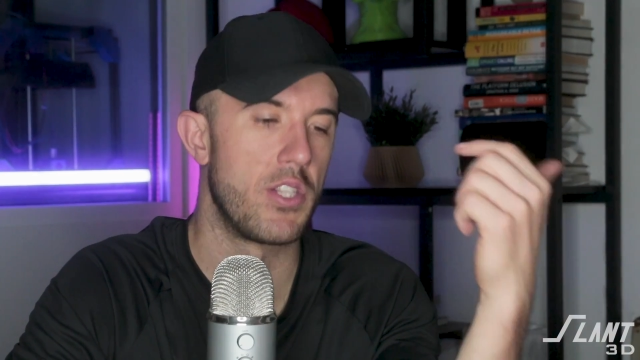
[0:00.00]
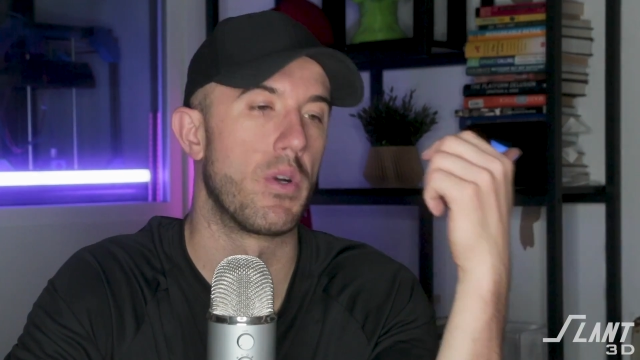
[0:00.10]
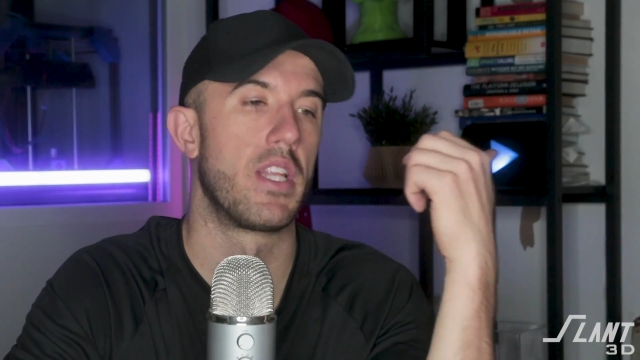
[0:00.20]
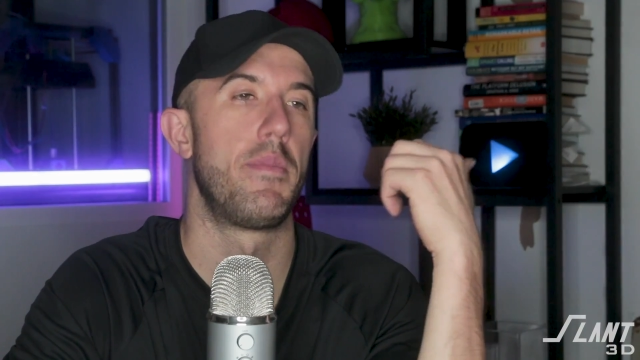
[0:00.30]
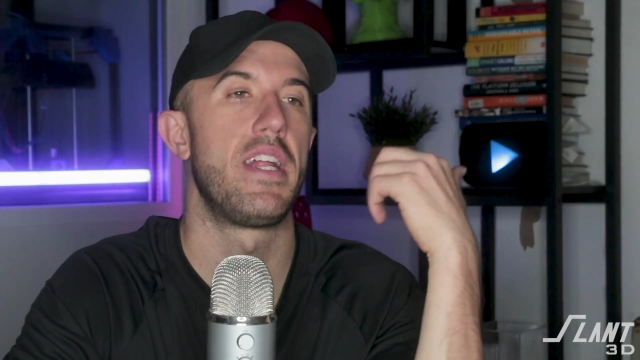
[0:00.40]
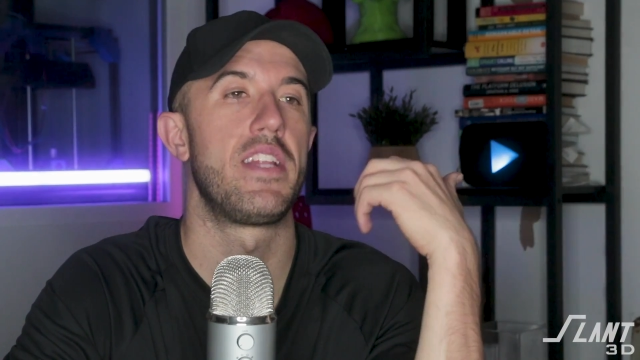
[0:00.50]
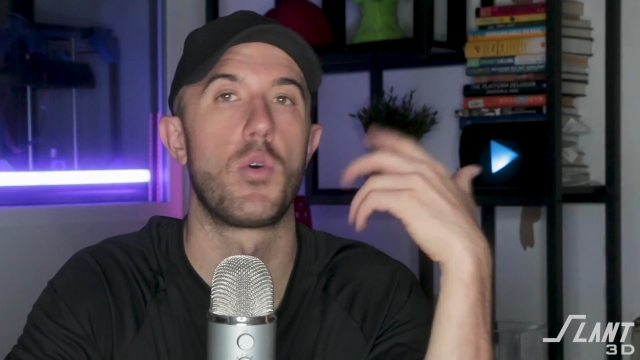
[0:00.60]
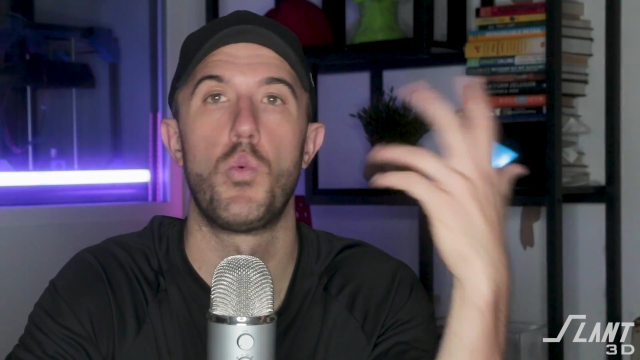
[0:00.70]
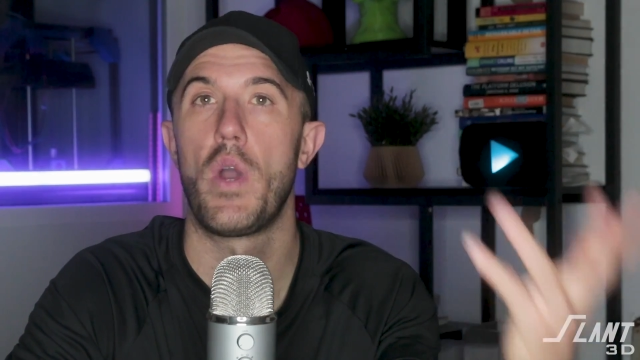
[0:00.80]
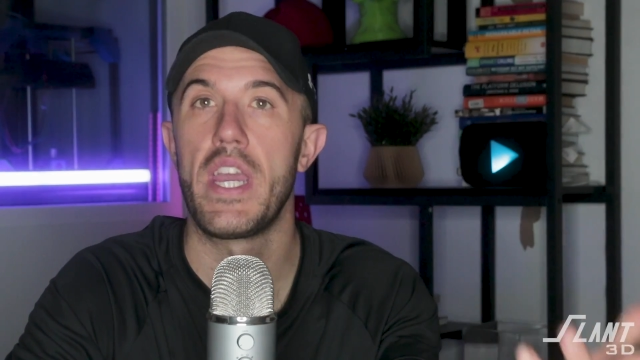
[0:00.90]
you eliminate
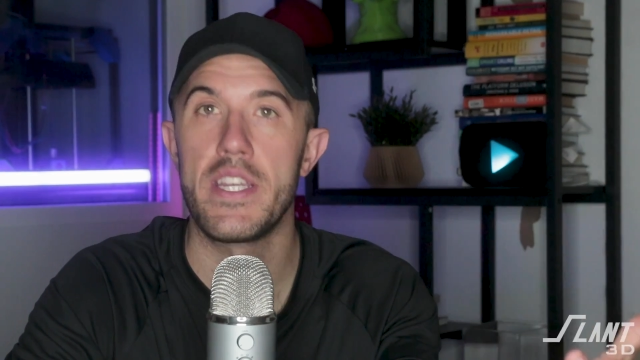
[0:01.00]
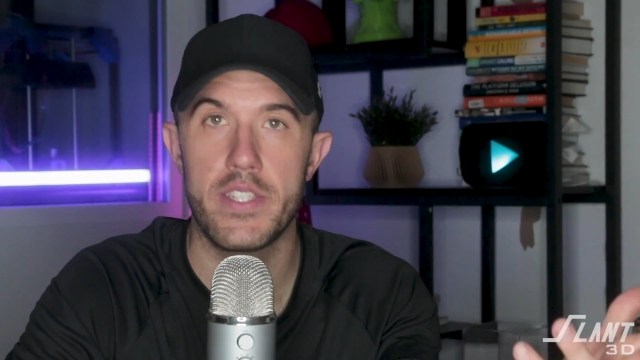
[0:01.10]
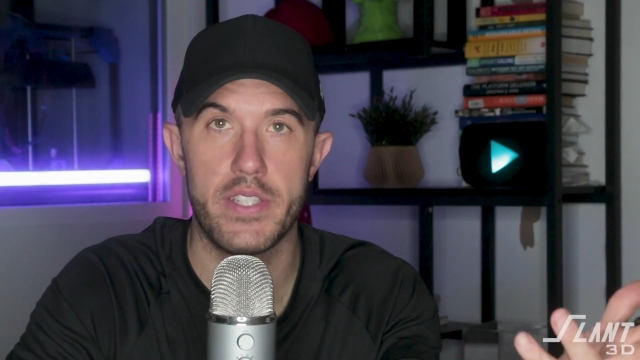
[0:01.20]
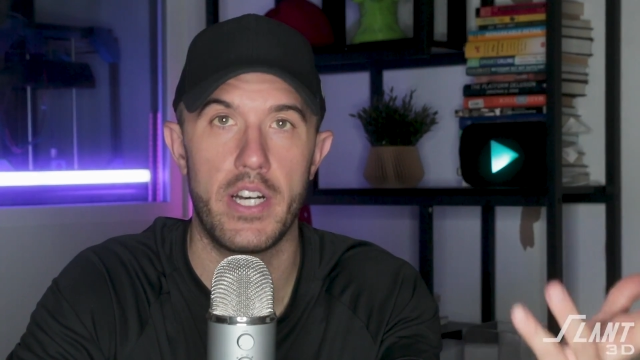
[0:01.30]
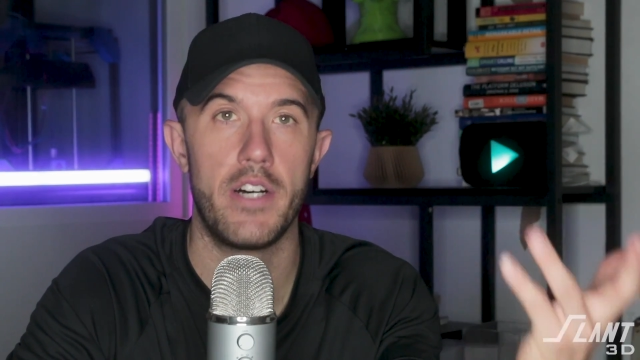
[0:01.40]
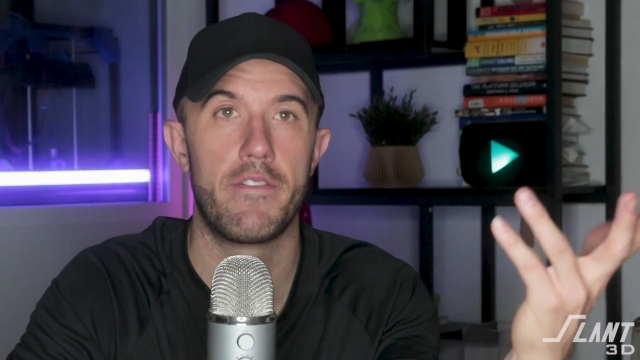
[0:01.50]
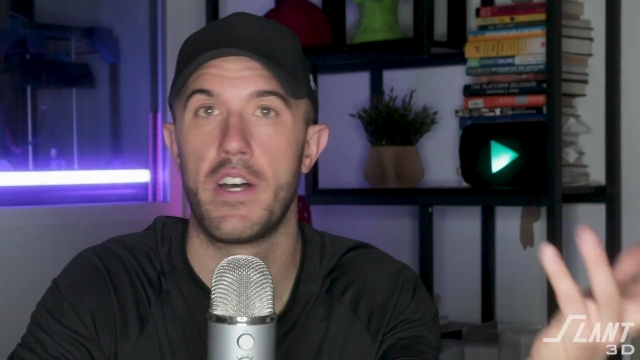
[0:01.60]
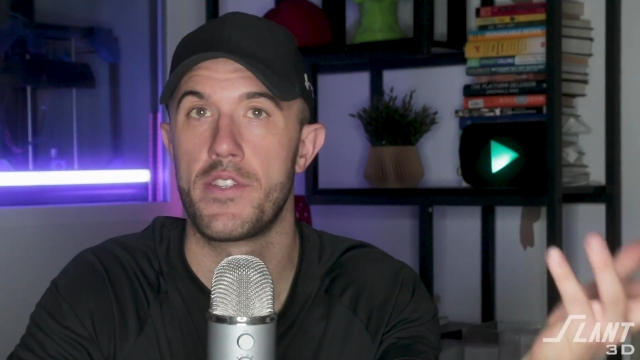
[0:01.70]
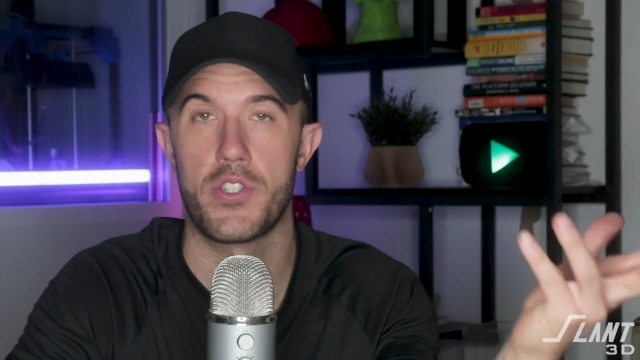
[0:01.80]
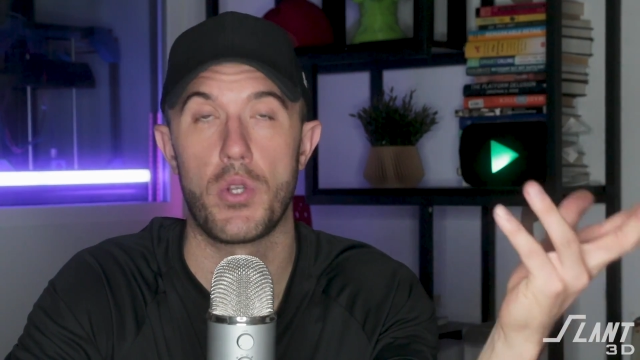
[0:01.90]
the waste of
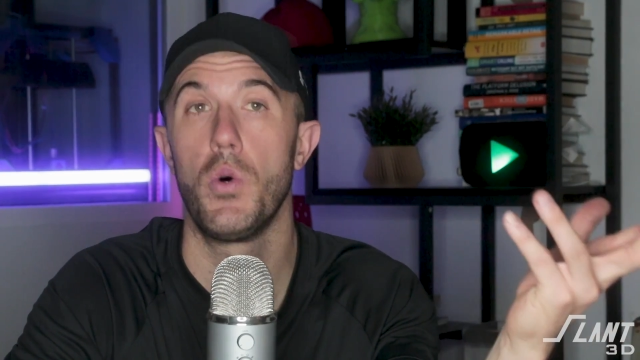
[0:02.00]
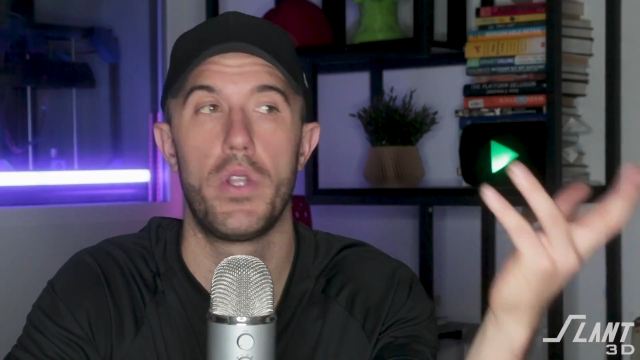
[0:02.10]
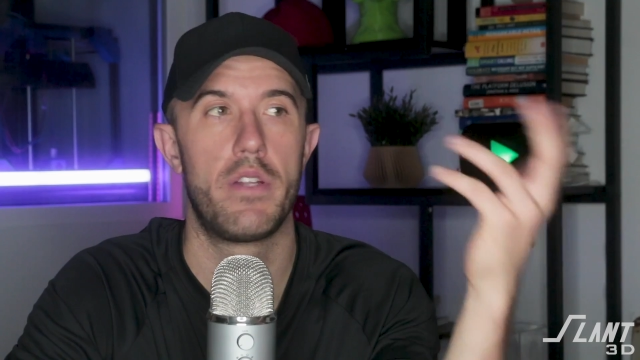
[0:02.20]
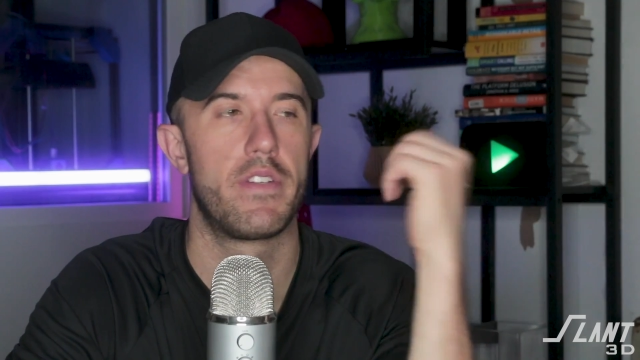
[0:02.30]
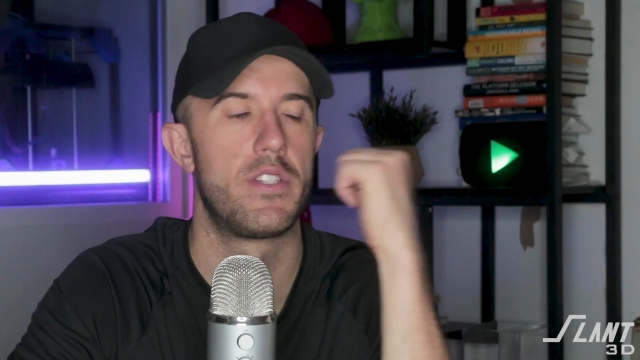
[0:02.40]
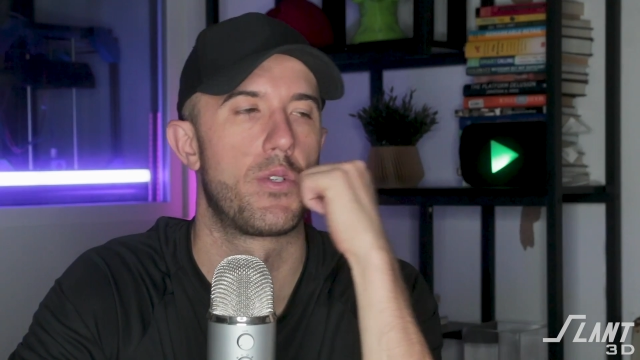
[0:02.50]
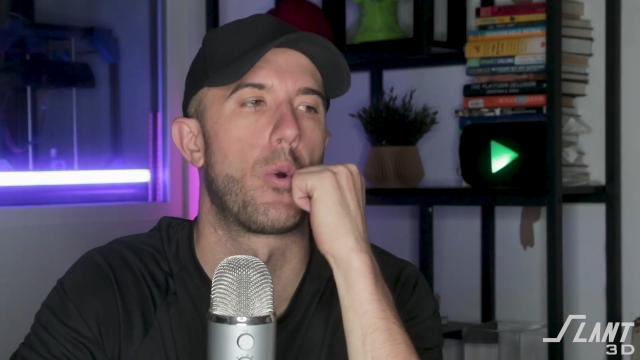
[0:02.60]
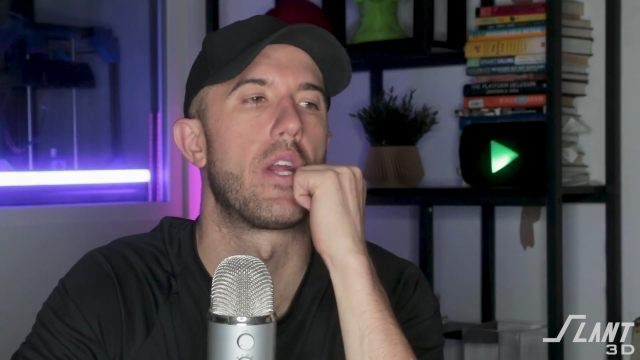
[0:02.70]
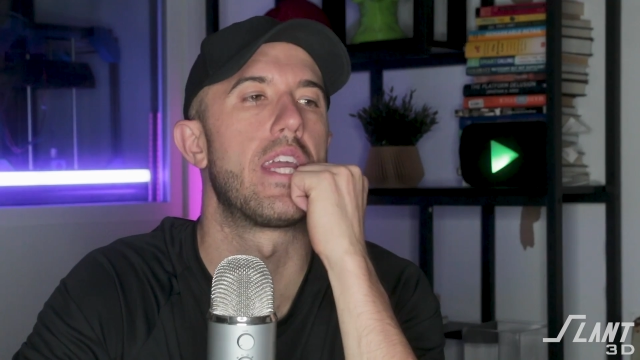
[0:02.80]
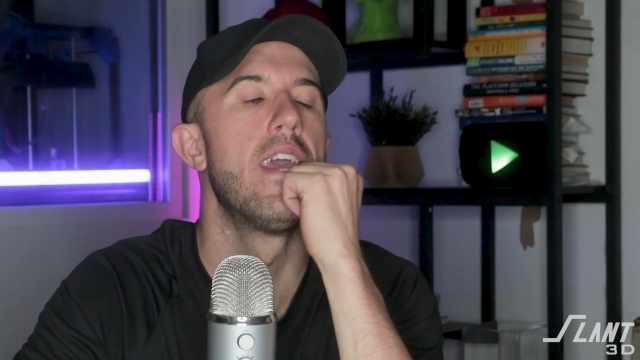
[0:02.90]
unsold
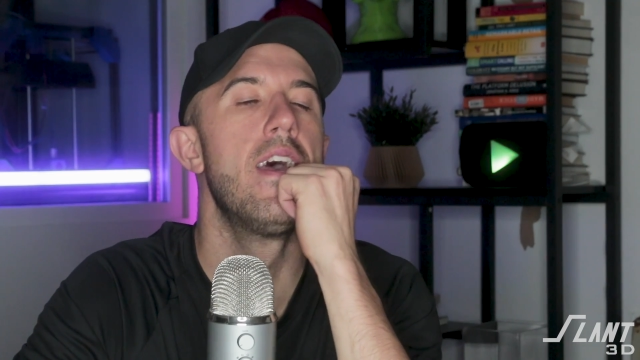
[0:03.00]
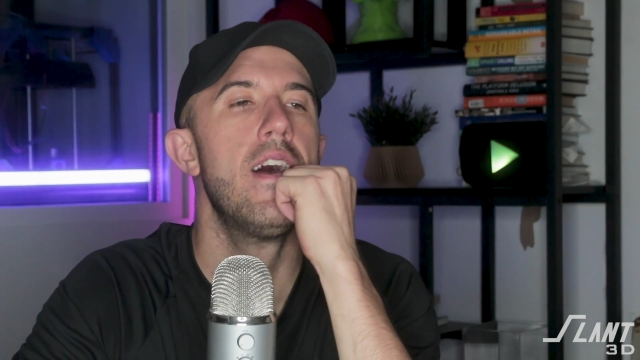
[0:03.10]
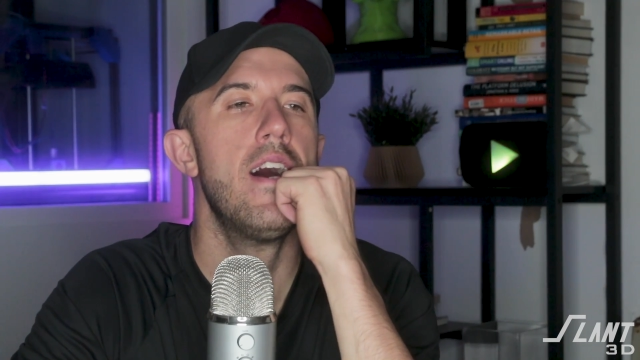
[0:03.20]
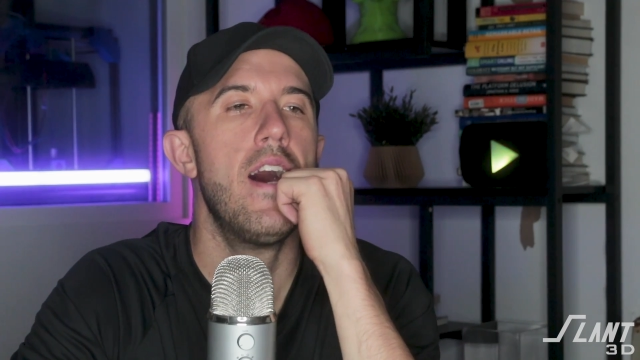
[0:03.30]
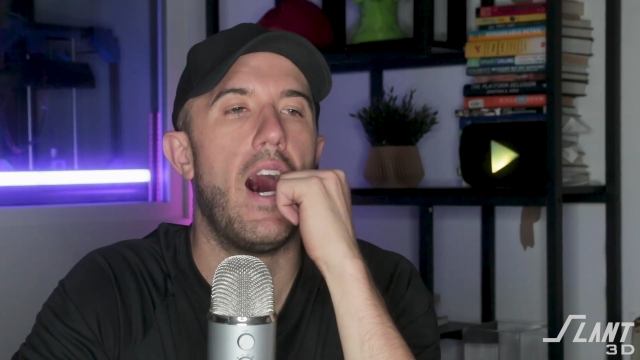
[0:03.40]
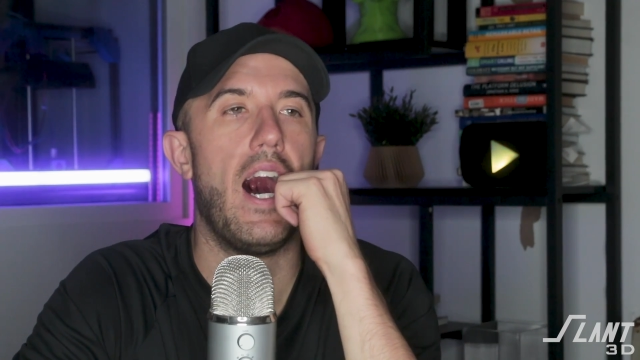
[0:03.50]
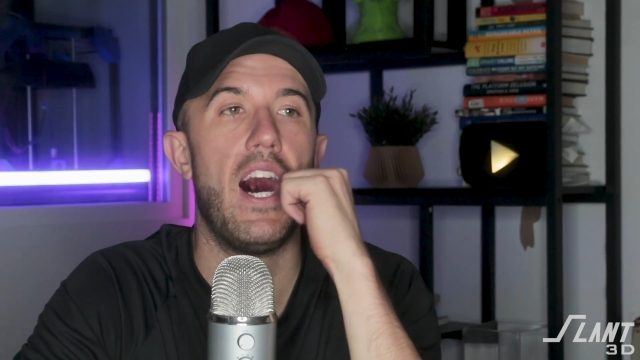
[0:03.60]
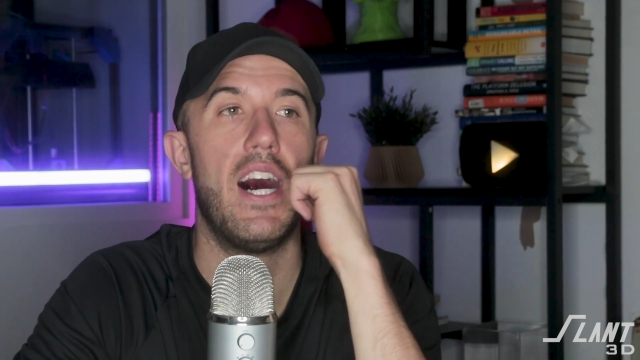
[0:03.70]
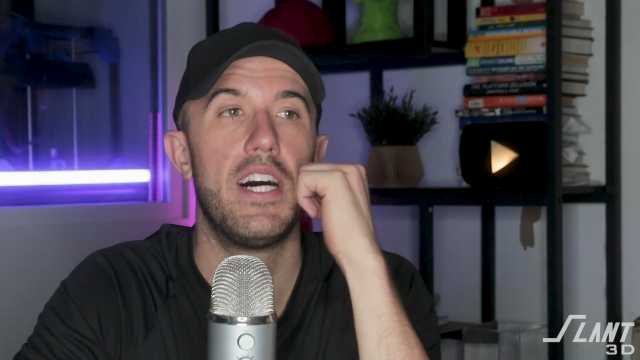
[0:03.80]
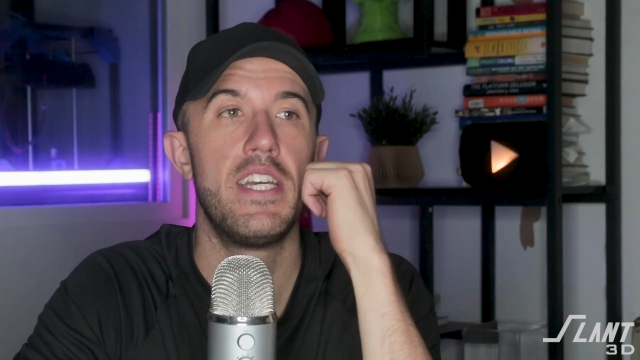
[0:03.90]
inventory.
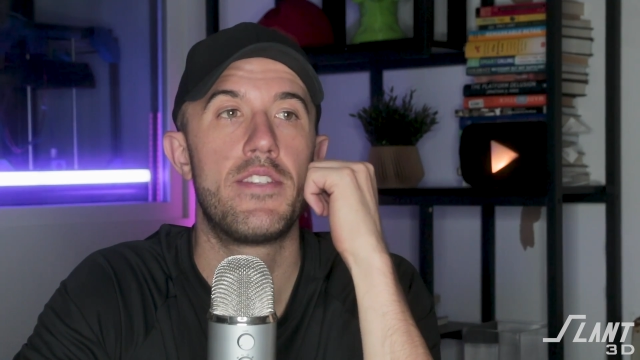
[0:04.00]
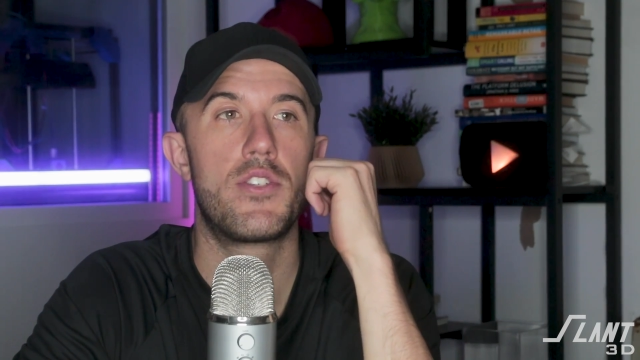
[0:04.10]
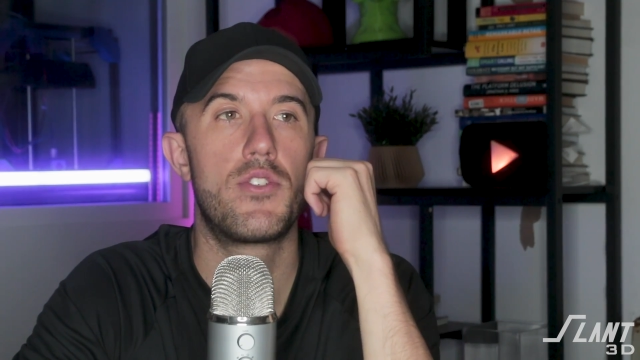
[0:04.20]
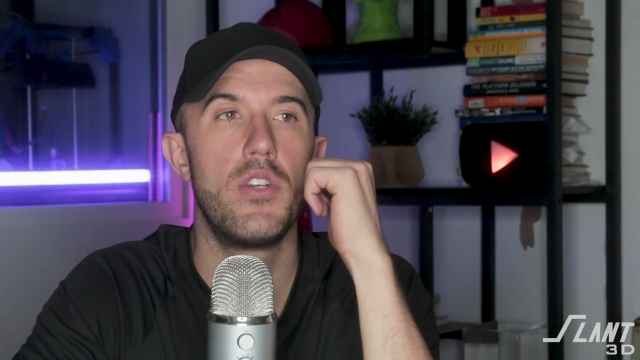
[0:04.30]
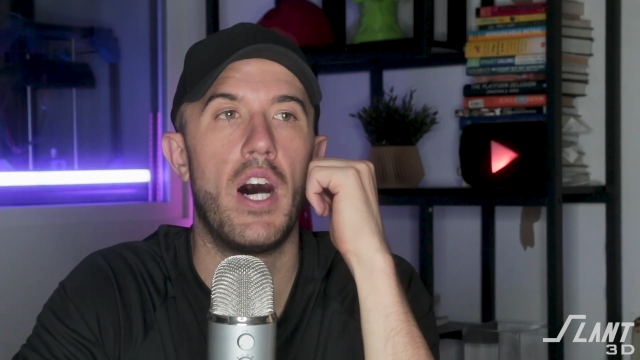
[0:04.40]
It's